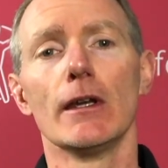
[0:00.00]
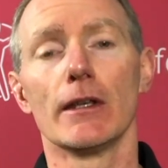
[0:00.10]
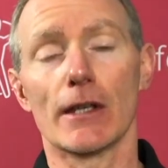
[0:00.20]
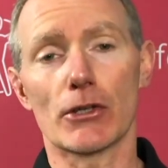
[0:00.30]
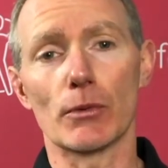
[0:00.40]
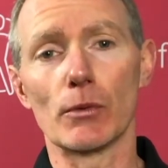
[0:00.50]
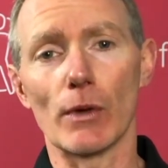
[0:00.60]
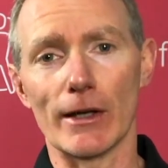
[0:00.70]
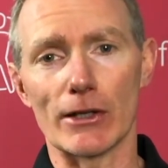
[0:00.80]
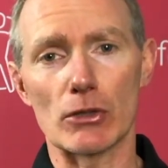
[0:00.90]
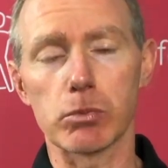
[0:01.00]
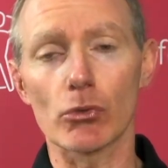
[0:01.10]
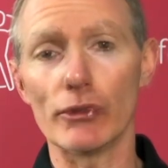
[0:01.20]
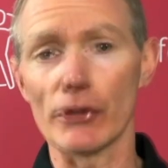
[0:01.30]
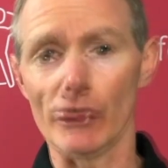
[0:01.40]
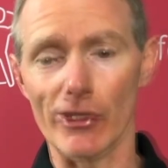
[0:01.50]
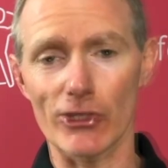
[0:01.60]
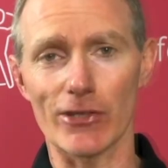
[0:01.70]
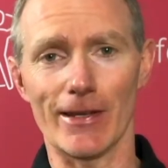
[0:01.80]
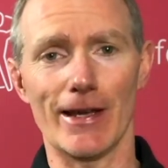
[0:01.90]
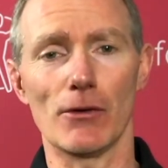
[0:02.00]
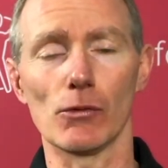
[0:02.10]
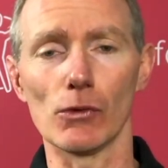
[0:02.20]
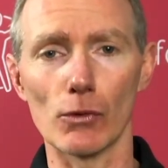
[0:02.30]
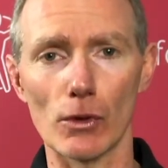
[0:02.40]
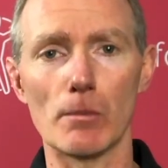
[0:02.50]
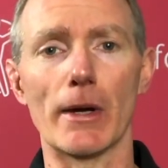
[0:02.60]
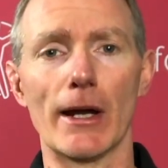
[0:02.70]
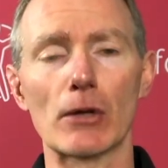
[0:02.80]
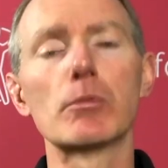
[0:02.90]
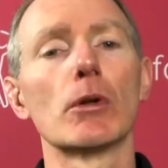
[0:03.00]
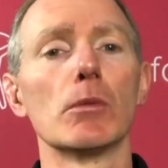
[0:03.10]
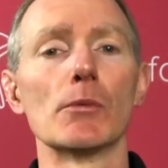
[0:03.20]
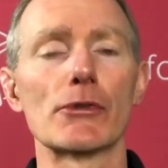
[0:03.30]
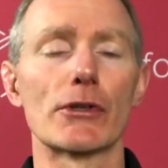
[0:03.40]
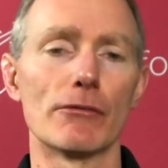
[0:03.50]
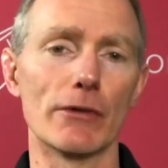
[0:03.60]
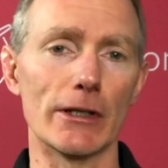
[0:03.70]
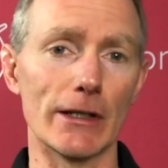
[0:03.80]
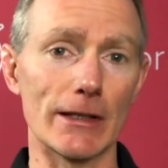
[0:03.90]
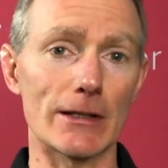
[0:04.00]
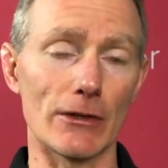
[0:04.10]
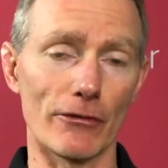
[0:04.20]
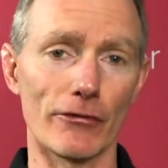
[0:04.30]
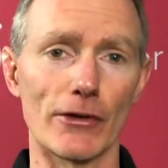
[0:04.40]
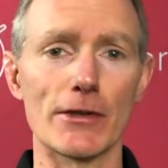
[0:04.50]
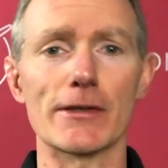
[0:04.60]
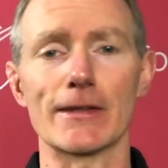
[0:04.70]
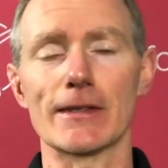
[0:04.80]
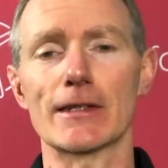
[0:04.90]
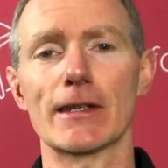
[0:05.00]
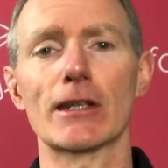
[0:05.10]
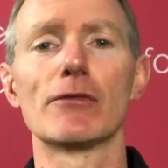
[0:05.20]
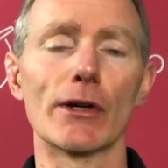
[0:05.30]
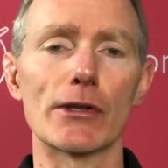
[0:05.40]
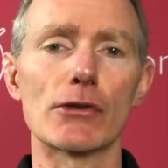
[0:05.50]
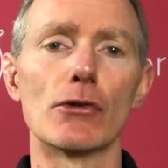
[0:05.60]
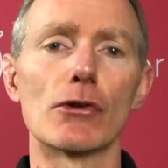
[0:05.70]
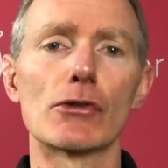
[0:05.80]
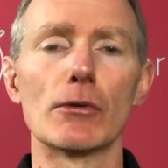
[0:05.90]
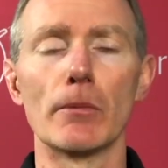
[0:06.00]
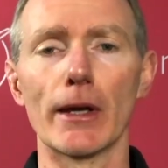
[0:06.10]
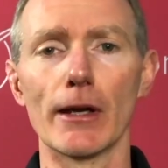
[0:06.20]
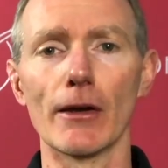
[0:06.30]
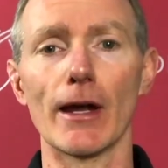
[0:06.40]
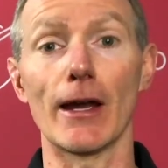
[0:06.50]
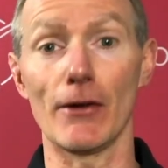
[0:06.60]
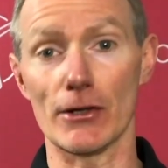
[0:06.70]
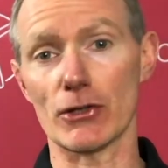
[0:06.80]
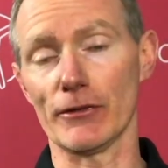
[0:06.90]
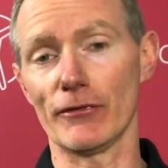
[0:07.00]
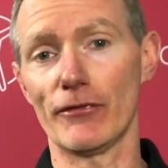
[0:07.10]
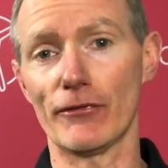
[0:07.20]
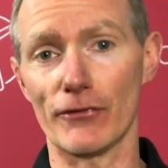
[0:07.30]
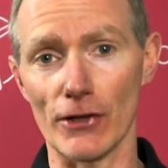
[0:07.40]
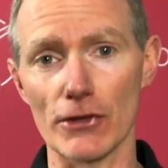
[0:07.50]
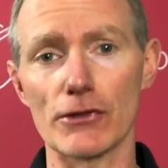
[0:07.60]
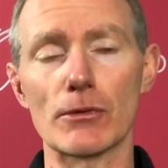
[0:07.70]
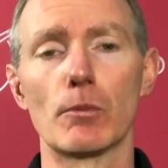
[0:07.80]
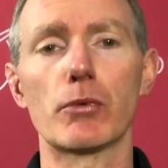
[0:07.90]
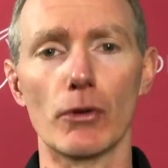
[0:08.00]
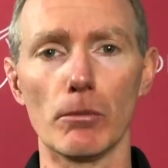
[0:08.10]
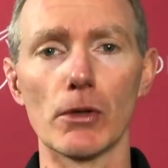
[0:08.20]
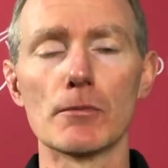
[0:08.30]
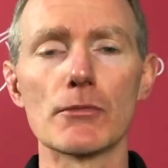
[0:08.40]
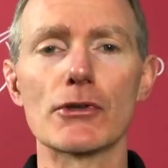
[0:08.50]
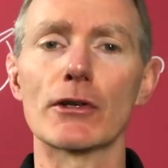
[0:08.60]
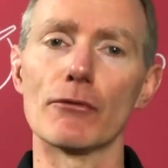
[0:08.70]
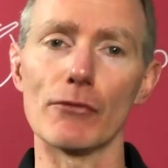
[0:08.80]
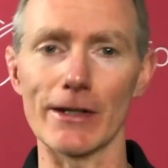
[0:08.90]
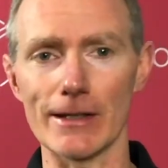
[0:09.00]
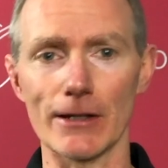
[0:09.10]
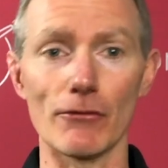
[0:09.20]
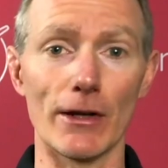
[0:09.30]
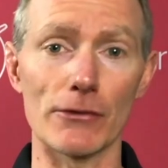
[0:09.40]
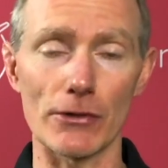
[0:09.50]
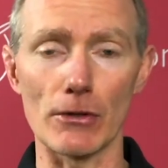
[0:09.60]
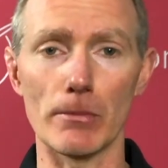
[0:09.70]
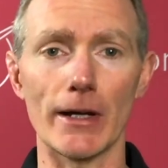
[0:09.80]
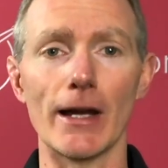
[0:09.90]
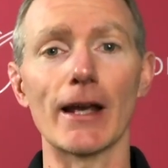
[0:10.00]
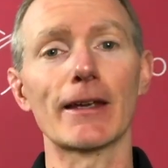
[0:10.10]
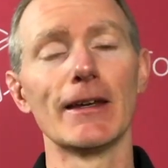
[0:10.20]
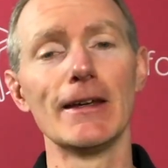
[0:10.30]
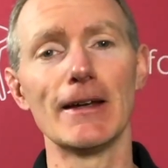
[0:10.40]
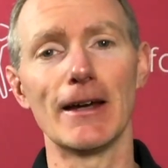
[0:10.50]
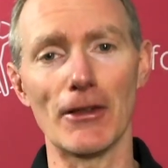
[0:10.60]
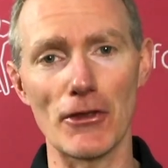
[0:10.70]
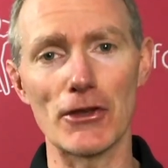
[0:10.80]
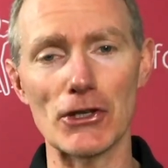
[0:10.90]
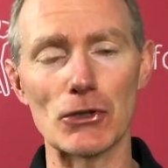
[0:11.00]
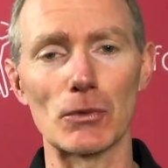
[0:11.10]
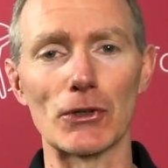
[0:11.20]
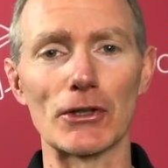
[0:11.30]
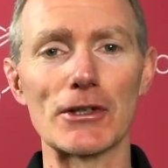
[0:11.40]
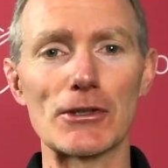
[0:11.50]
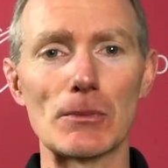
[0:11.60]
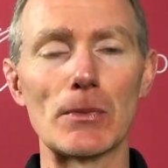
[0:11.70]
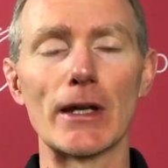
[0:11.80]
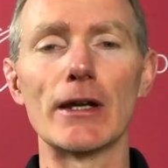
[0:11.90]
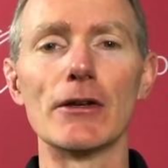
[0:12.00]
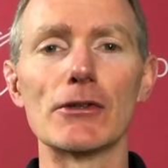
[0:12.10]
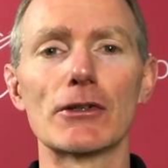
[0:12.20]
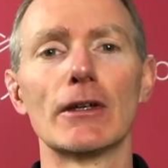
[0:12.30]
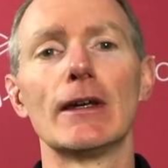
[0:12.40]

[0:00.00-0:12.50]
yes, we explored actually how lower back problems can radiate to the front. In the second video, I talked about how actually front problems can radiate round to the back. And this one is about